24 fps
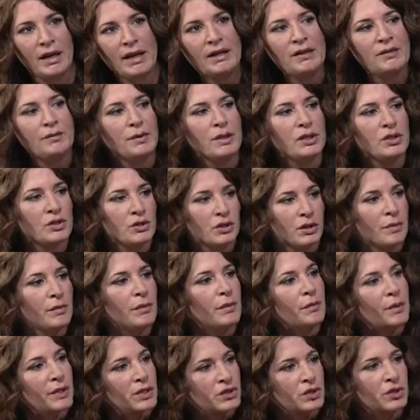light of my journey,
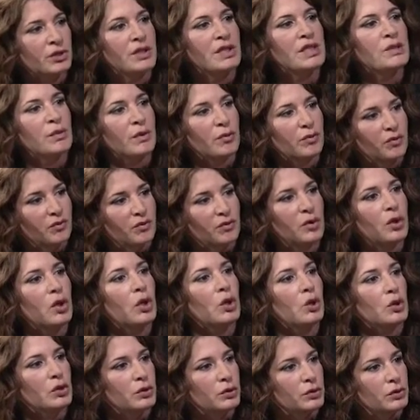but my journey's been
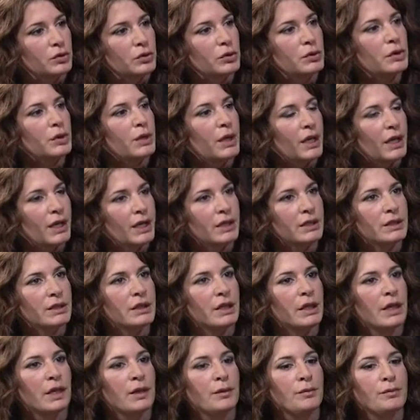full,
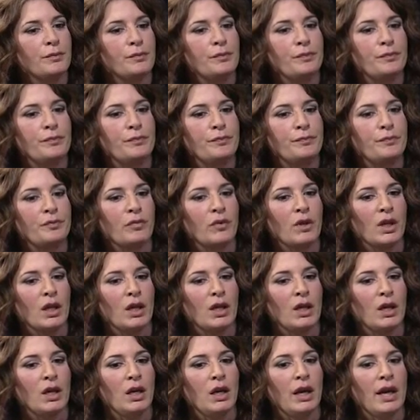and um,
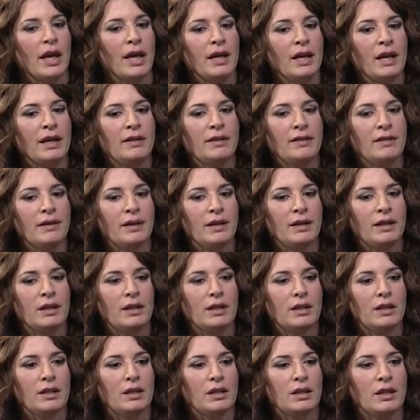and I
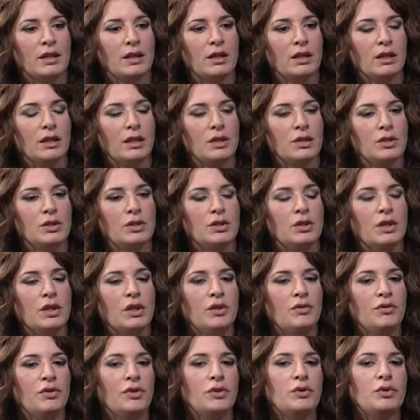think
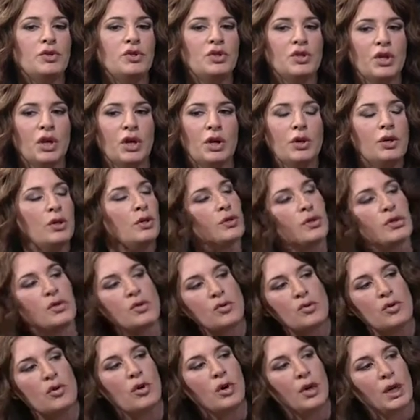if you share your
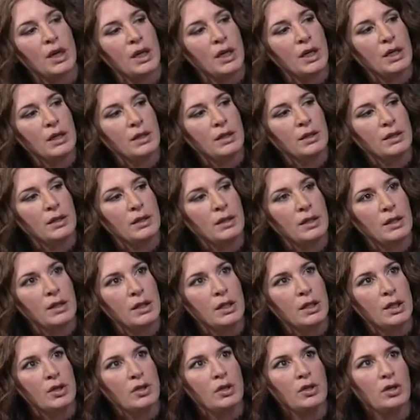story,
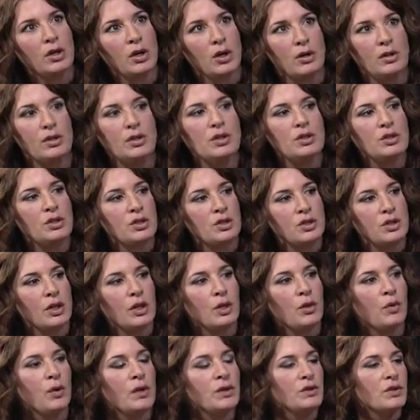the courage to
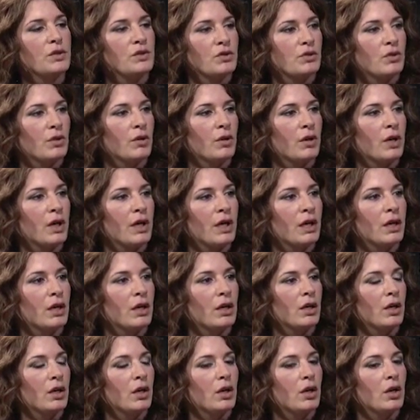share one's story
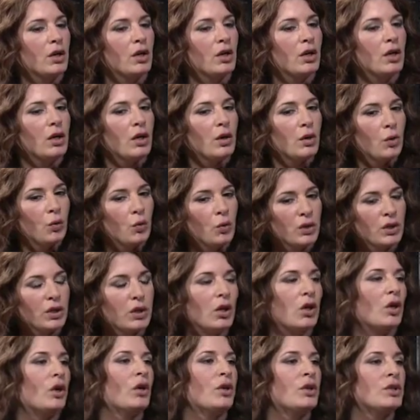will
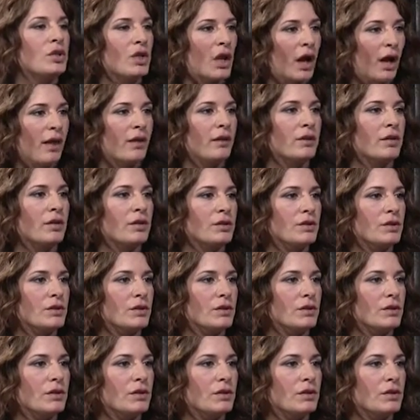encourage
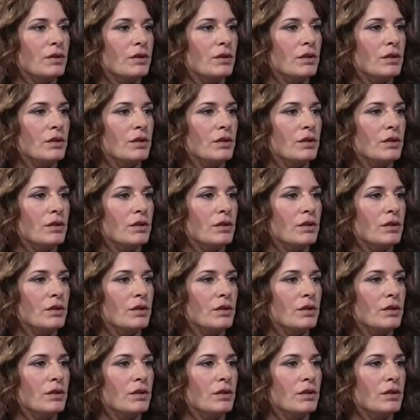others